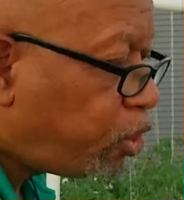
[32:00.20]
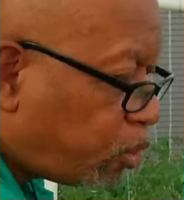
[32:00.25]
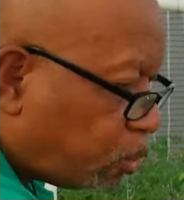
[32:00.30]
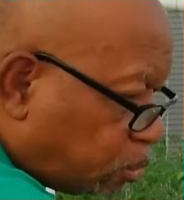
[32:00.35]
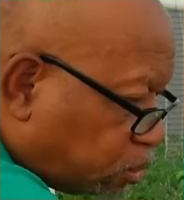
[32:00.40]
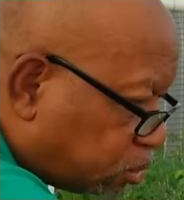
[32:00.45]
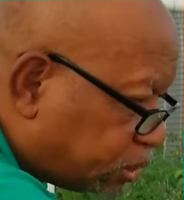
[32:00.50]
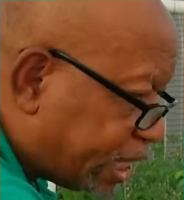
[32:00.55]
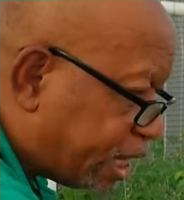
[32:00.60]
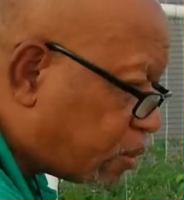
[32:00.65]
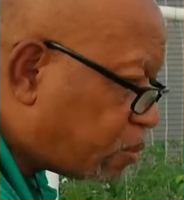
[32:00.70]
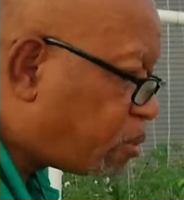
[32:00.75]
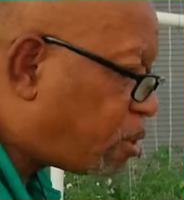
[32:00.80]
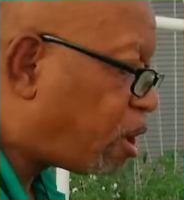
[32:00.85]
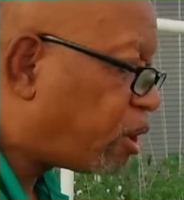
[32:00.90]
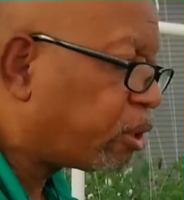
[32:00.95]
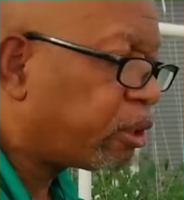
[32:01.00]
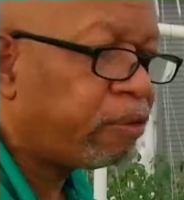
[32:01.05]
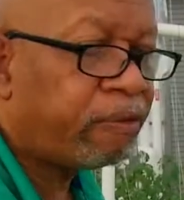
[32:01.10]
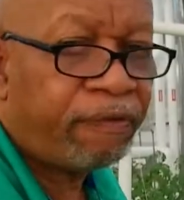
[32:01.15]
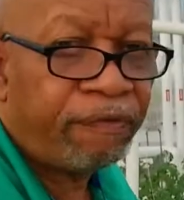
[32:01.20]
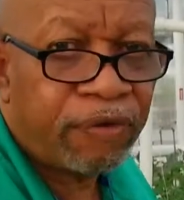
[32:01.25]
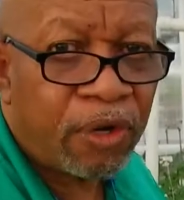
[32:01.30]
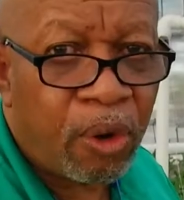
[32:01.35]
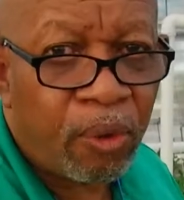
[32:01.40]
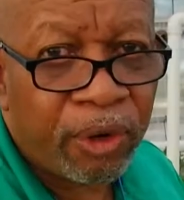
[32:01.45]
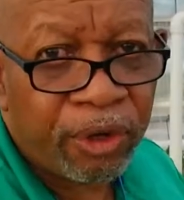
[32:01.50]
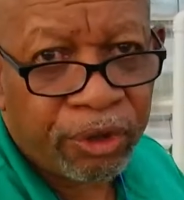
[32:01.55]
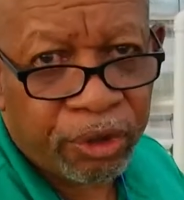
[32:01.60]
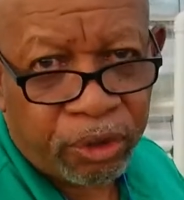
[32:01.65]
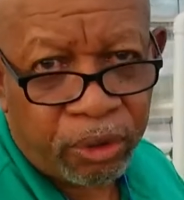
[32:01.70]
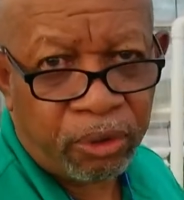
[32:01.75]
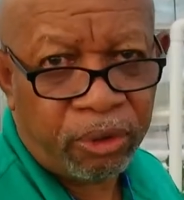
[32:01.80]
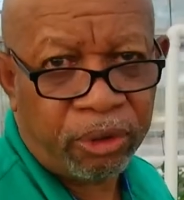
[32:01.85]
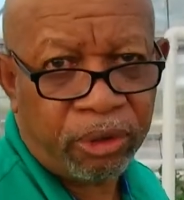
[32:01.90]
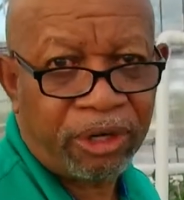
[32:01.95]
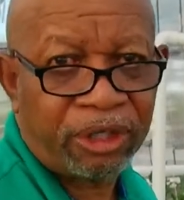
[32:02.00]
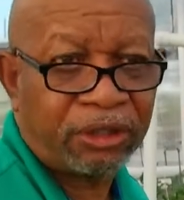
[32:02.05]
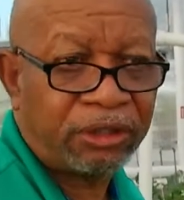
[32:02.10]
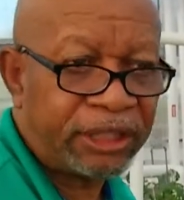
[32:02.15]
use that water and flow it through
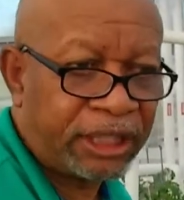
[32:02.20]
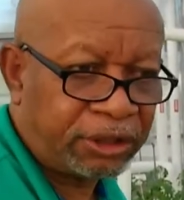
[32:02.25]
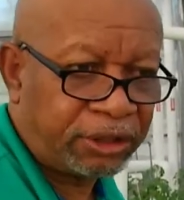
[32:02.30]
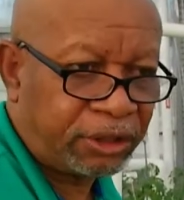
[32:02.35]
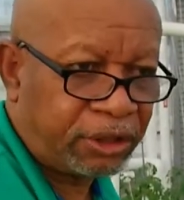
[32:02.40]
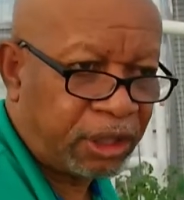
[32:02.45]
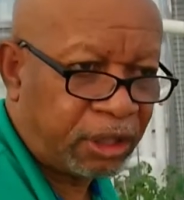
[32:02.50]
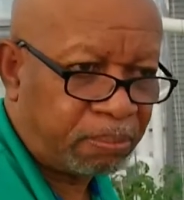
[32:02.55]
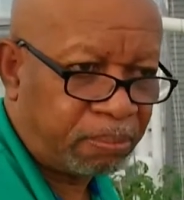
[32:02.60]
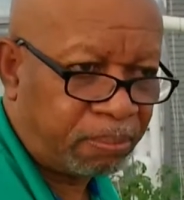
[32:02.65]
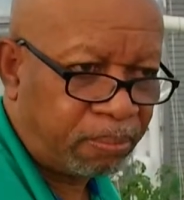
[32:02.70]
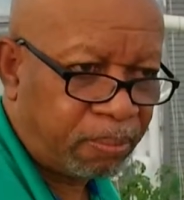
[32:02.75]
your system.